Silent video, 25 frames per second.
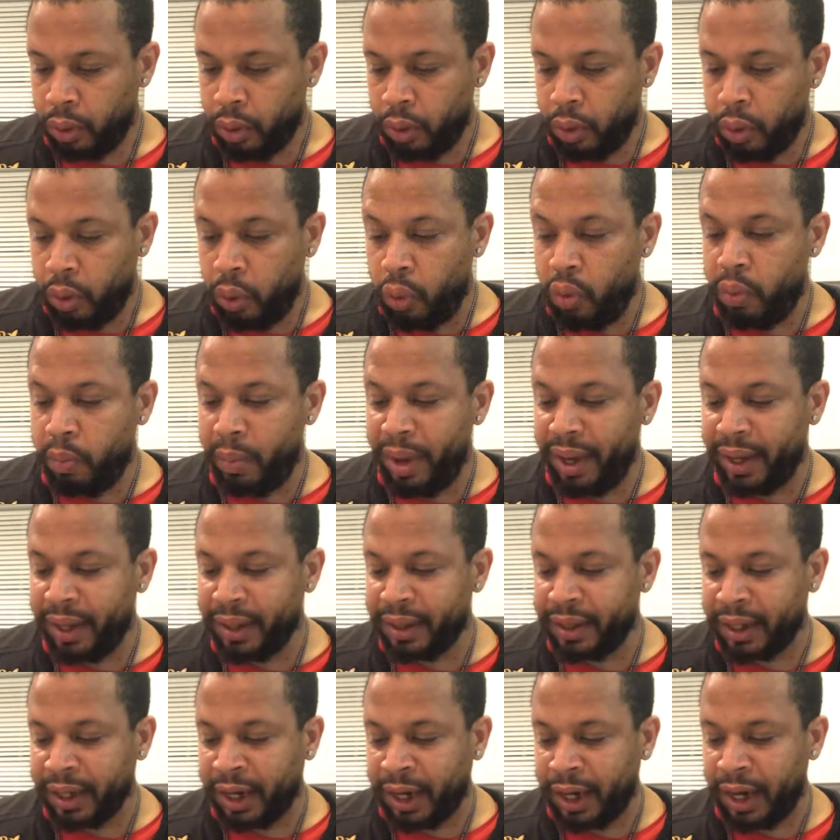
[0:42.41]
who
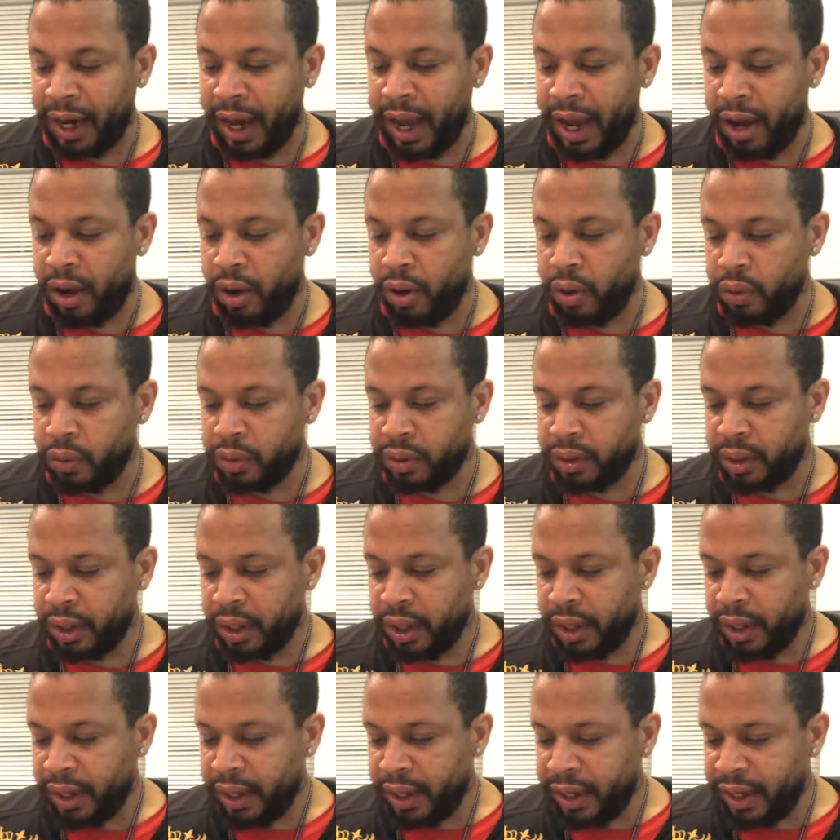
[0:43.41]
maketh the clouds
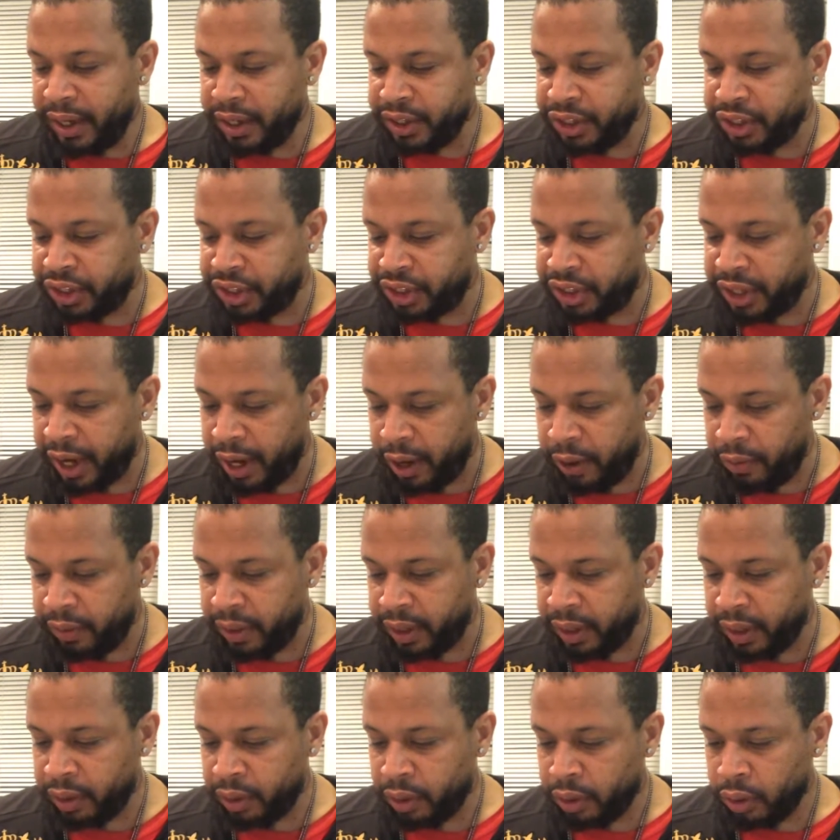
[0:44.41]
his
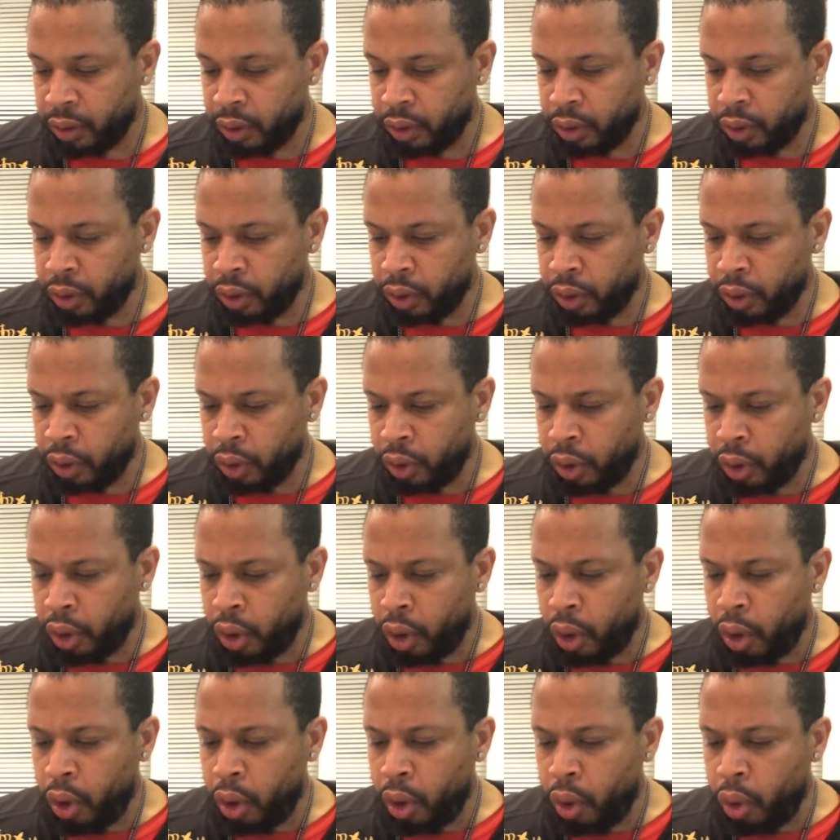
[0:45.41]
chariot,
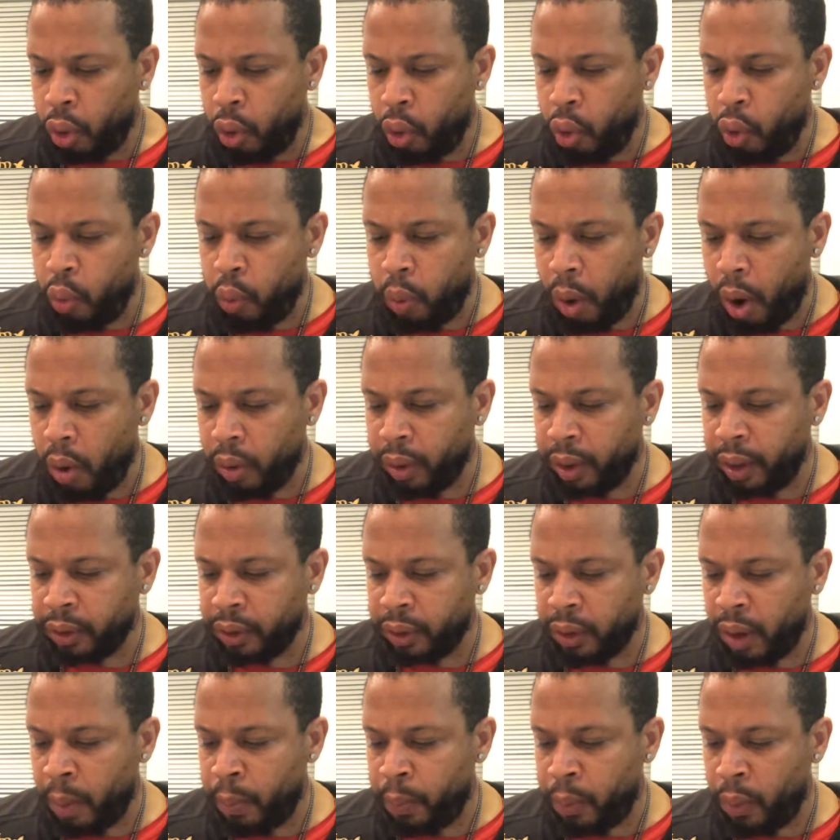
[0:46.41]
who walketh
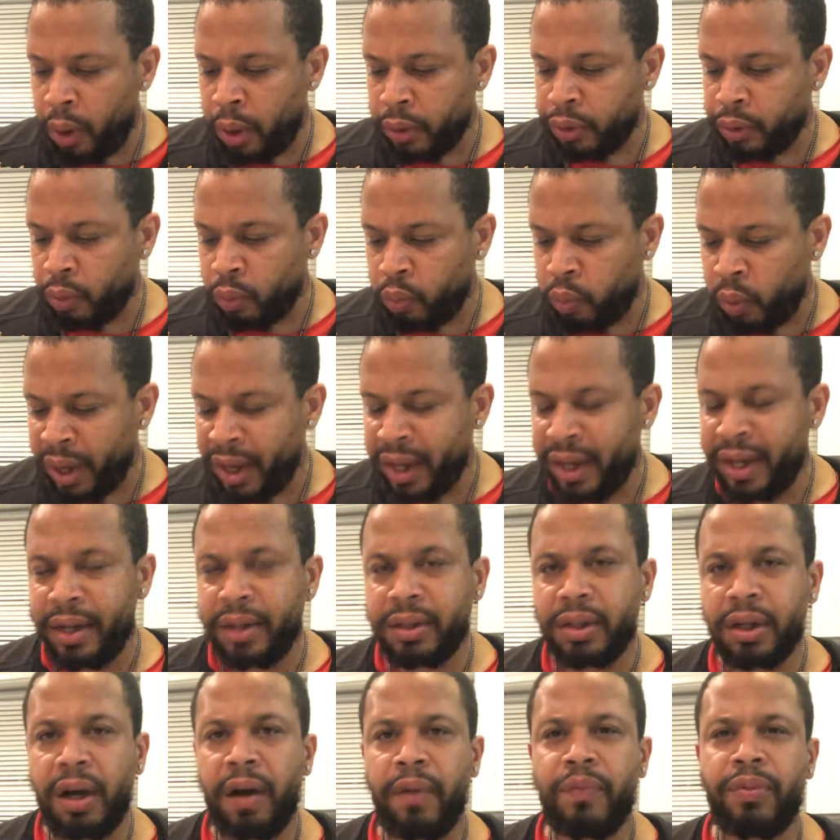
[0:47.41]
upon the
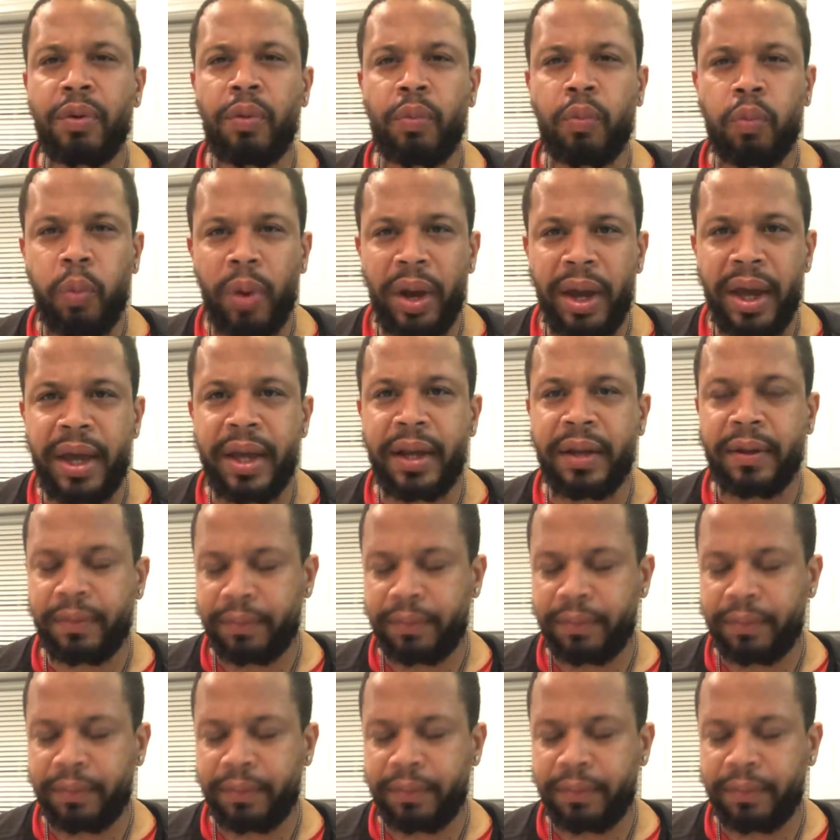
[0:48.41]
wings of the wind,